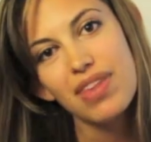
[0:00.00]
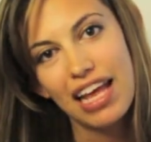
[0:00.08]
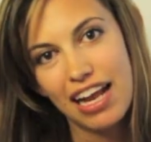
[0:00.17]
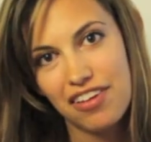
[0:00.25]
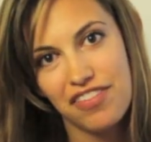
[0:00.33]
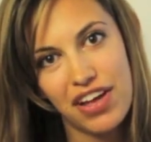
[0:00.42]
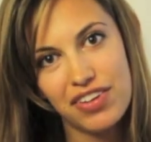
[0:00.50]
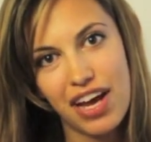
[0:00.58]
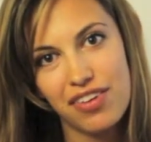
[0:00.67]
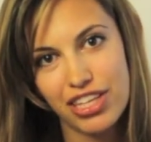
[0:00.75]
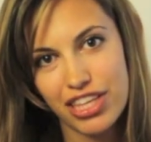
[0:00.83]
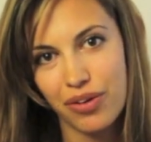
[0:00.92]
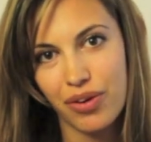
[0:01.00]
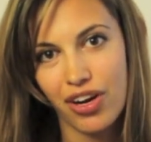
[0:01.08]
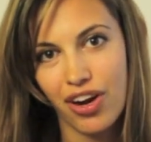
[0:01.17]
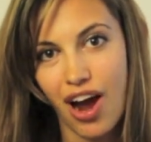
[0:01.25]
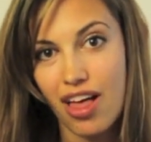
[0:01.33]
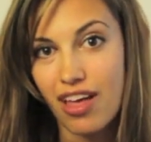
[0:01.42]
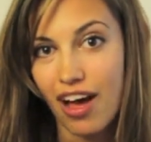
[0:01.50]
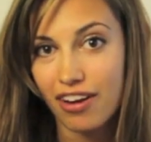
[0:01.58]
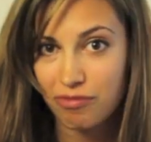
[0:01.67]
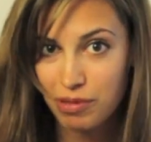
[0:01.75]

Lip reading: and I found out that there were a lot of